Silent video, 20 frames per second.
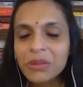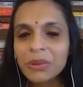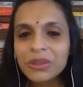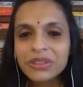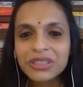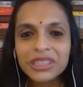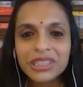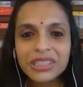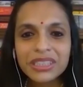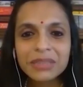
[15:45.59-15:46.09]

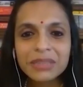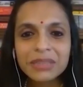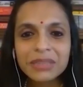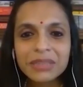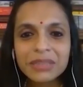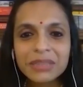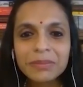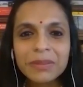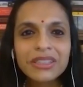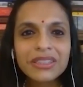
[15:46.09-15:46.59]
Was it just
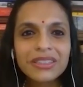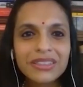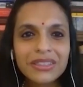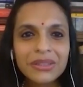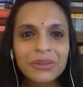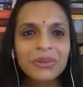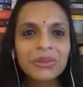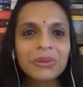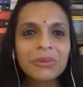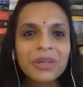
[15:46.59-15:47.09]
because
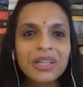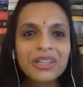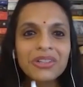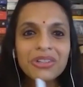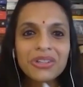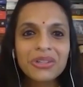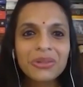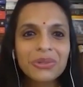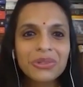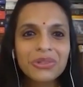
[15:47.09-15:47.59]
you know you were
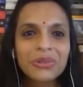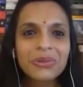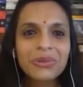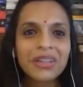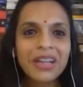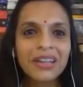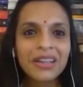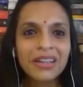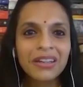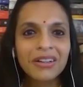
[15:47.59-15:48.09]
introduced to it
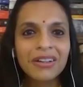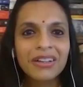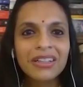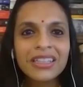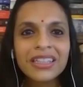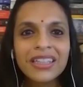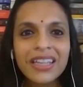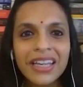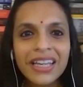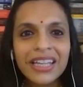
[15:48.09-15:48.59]
at an
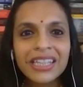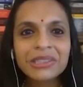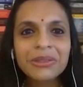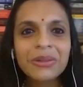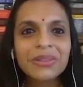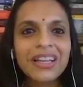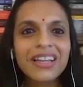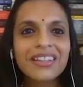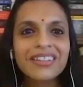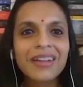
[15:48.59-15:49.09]
early age,
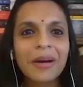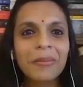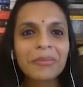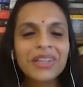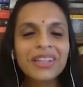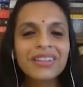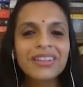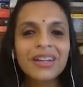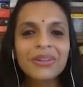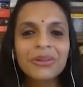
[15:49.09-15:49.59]
or there's
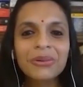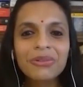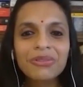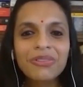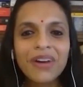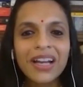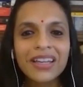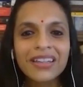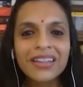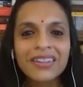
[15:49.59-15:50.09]
something that you
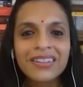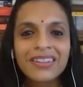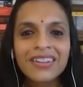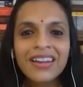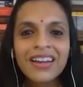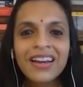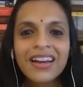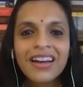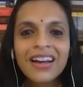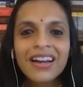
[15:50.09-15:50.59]
find
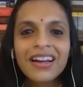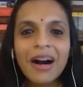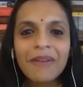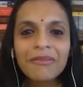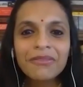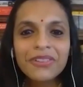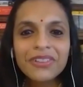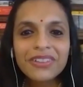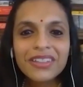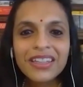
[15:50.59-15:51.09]

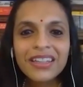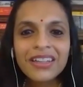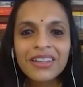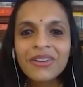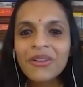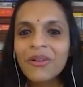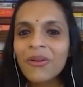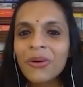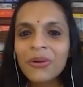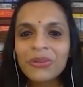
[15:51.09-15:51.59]

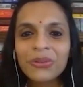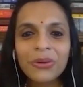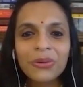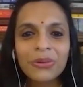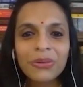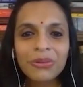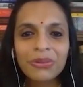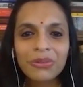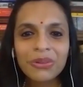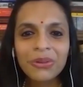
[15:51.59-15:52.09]
comforting or
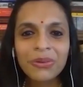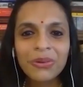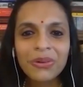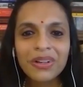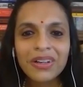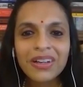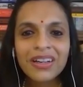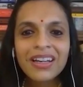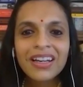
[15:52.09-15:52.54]
sort of you know